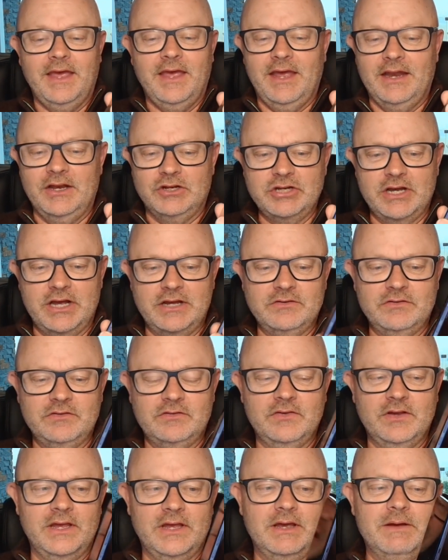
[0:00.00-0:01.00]
And it
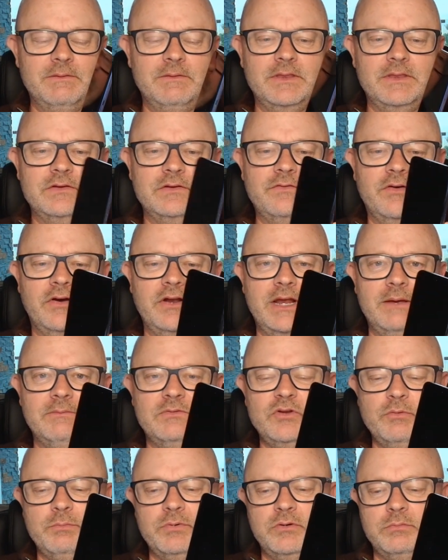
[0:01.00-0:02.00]
charges this phone
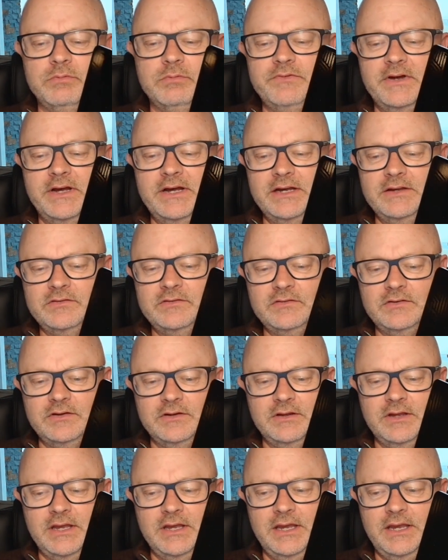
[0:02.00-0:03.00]
up super duper fast,
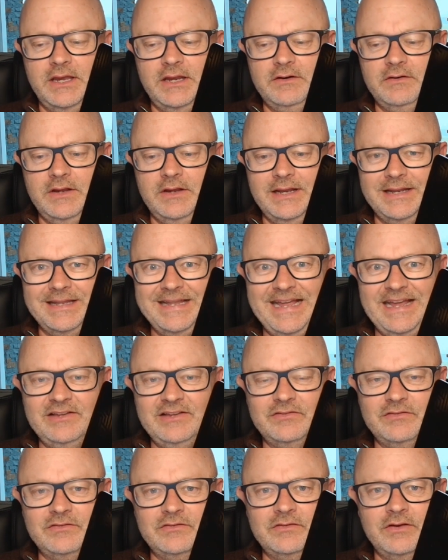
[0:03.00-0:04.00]
and it
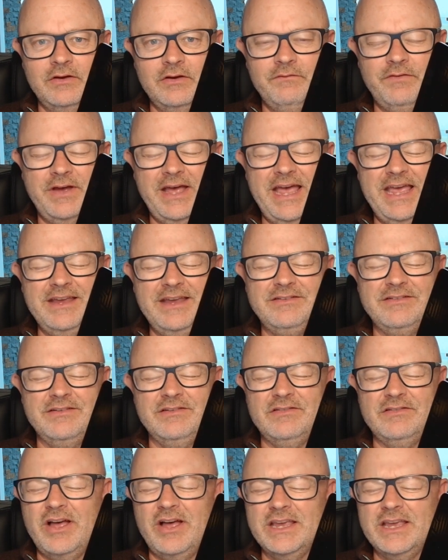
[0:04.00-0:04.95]
lasts for ages.